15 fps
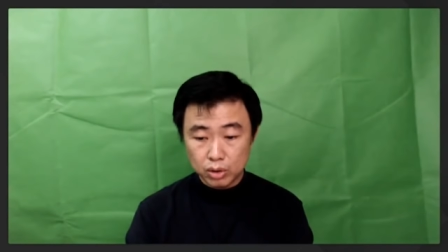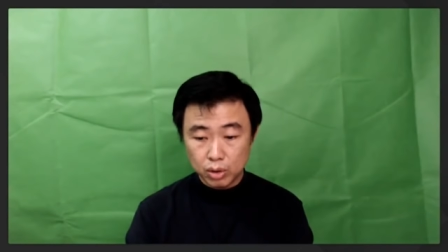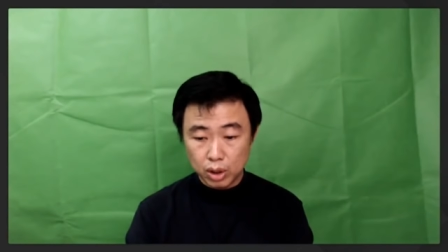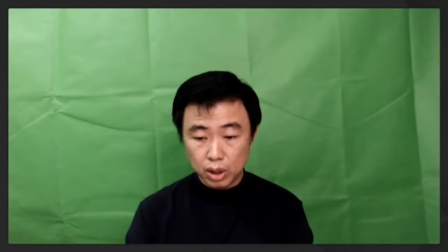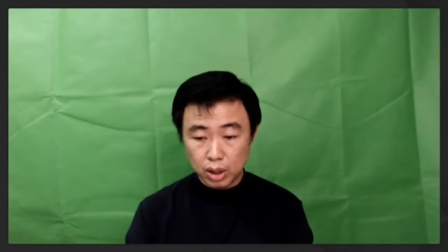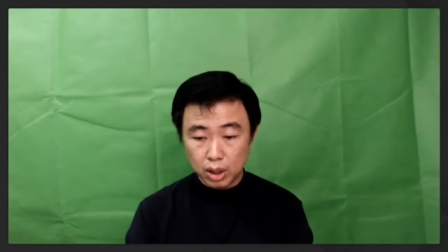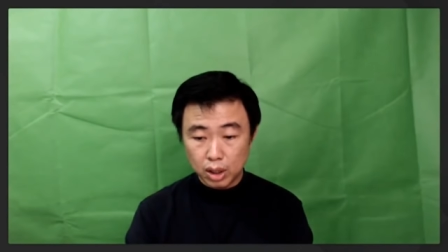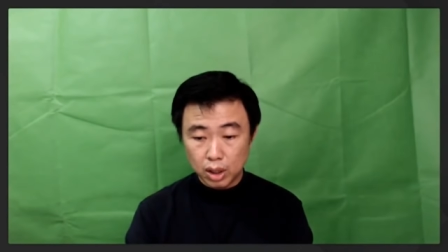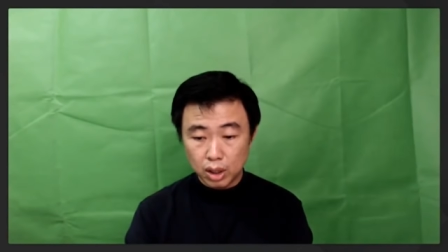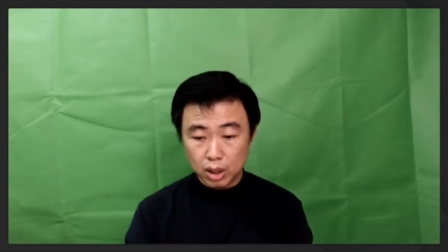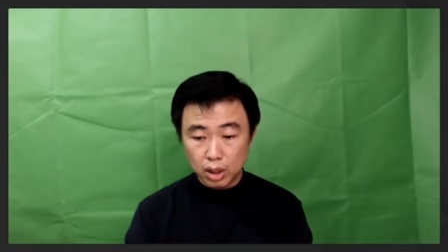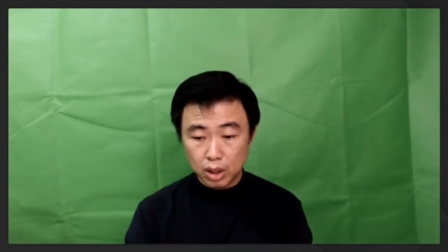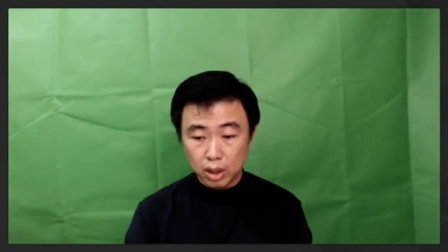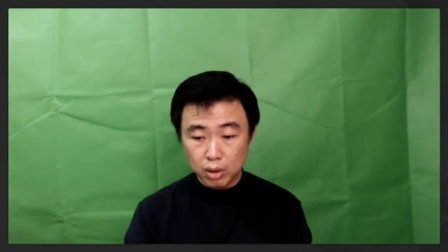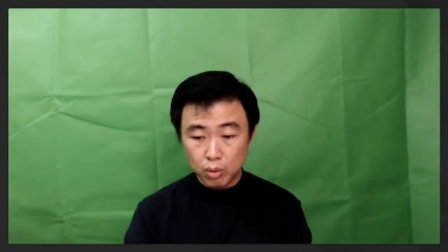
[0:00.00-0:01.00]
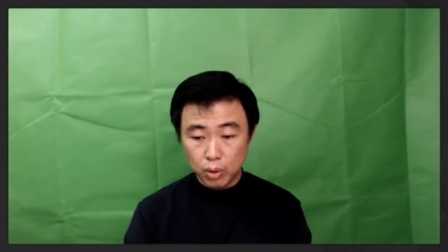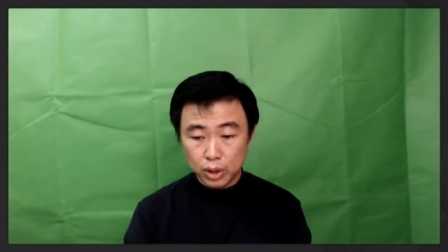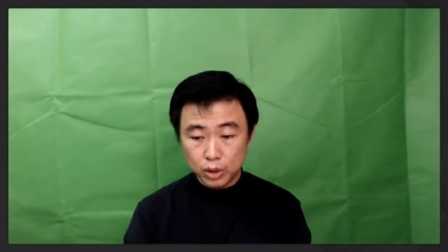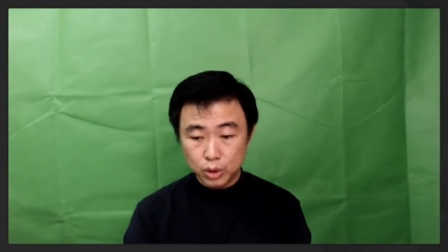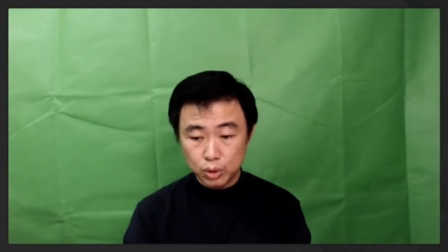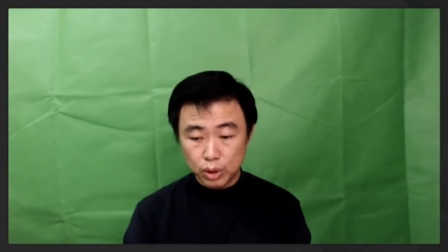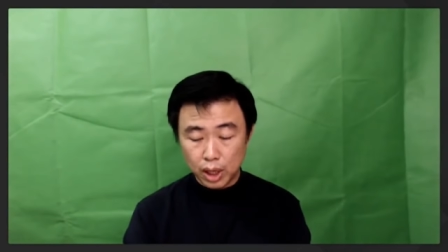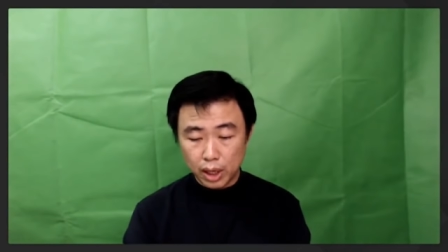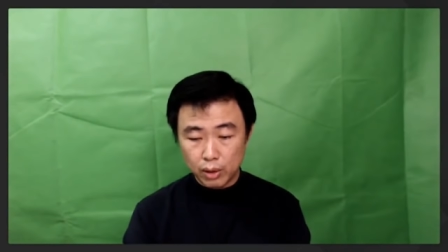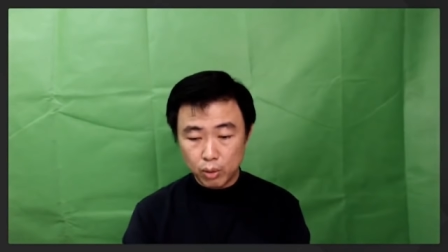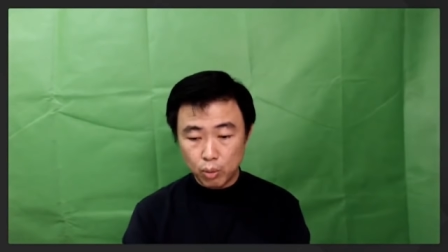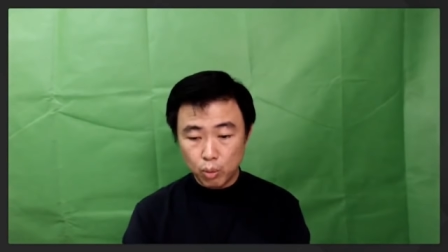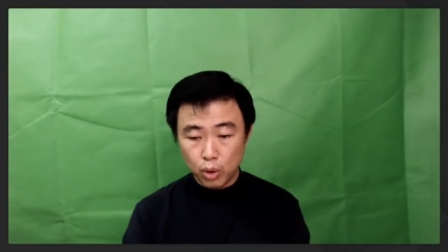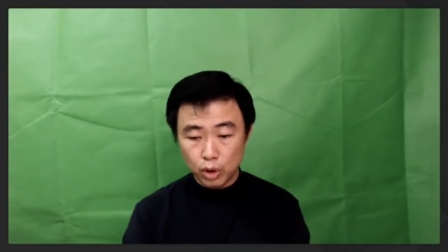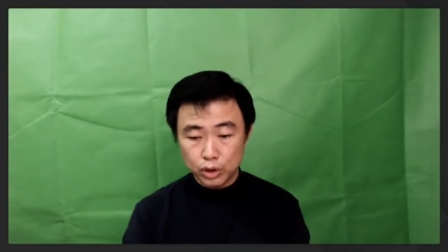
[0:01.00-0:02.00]
Uh, what should I
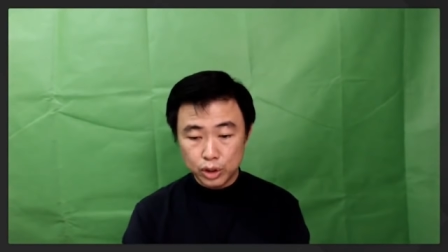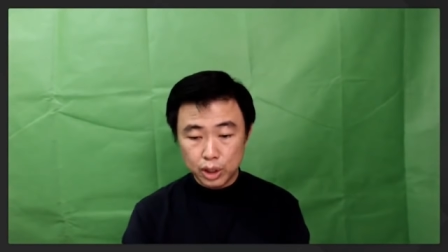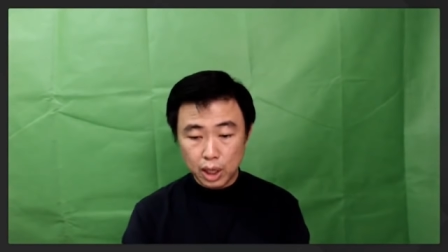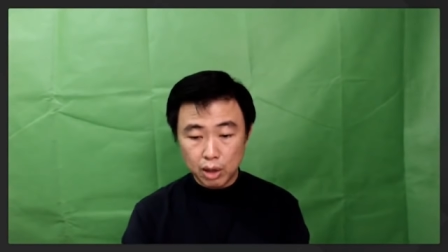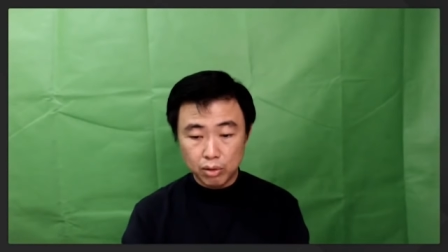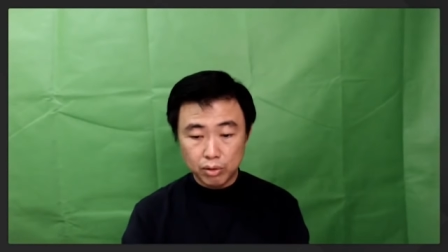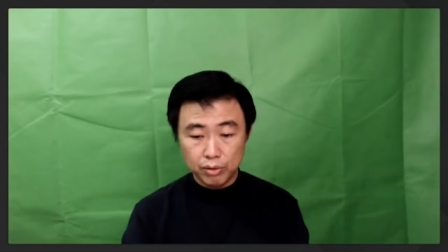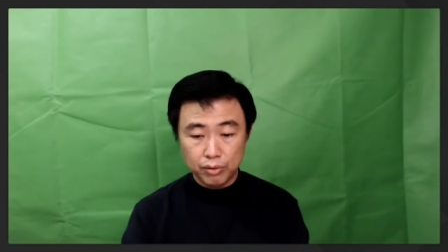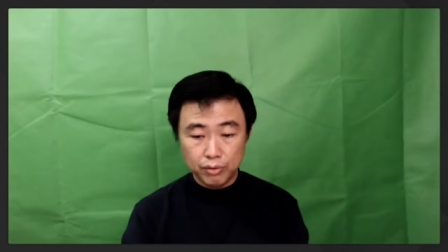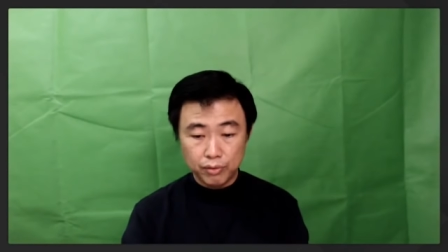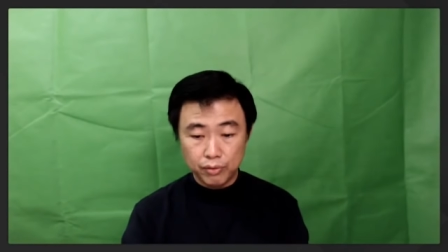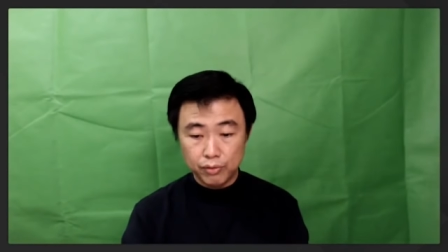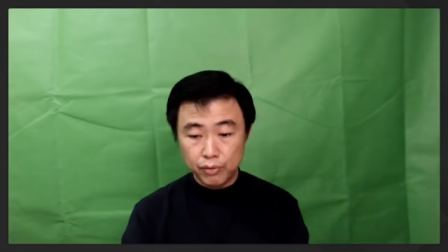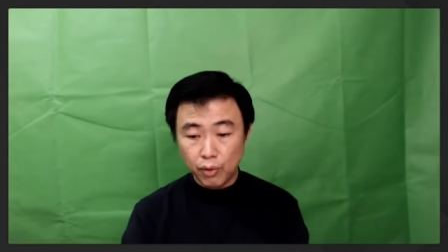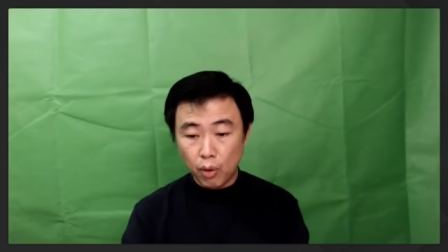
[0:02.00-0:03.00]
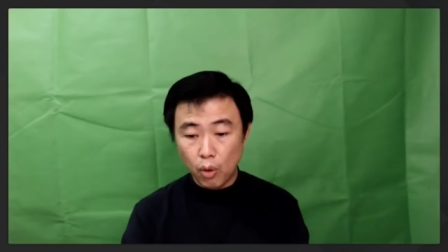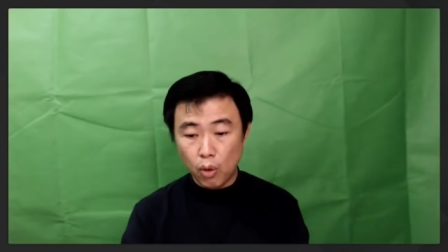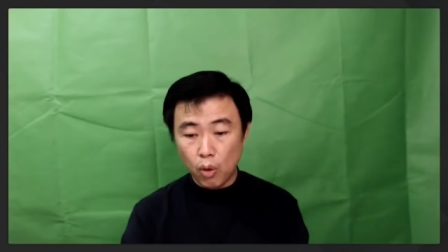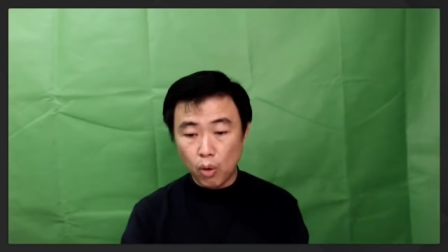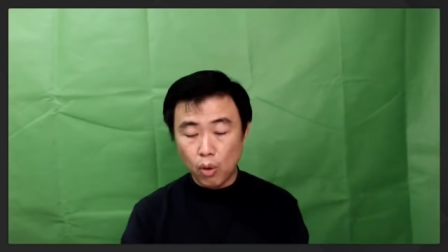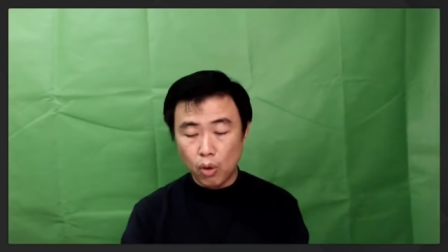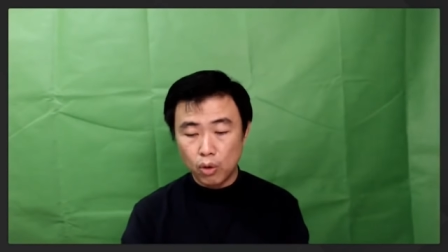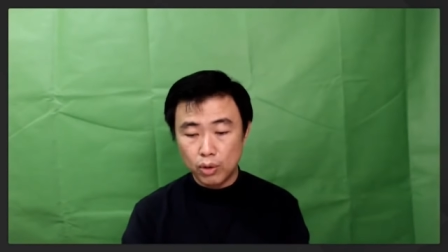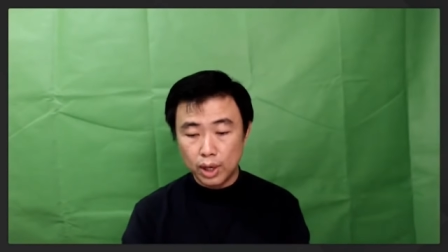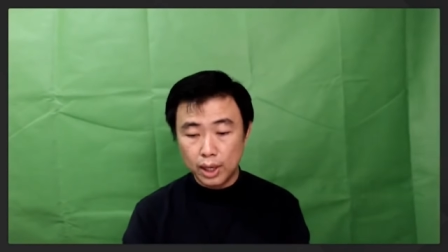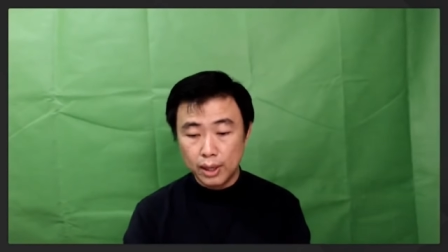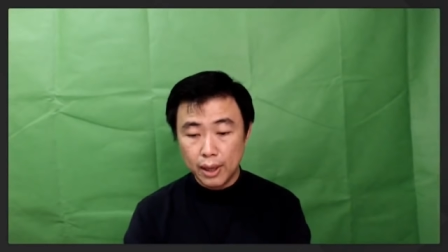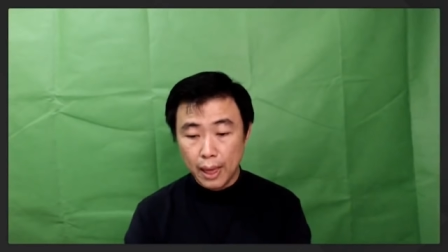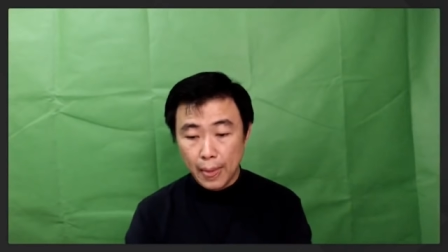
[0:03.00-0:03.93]
watch out for, right?